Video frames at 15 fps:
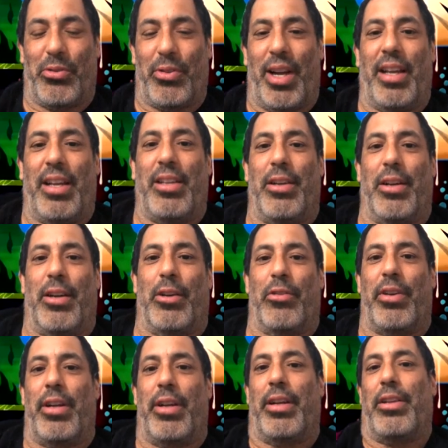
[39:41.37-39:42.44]
is right in your
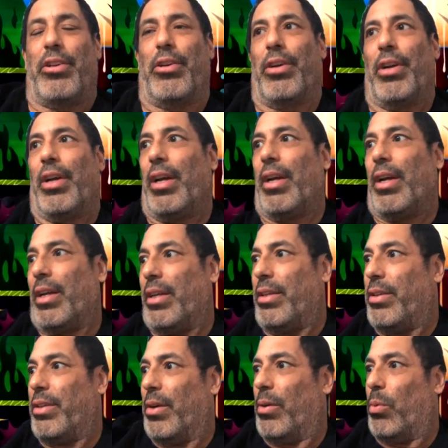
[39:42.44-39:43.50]
career and your,
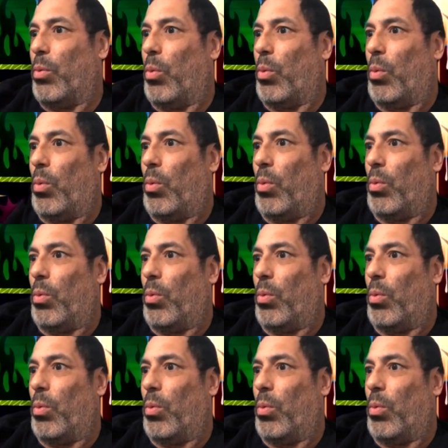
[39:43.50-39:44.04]
you know,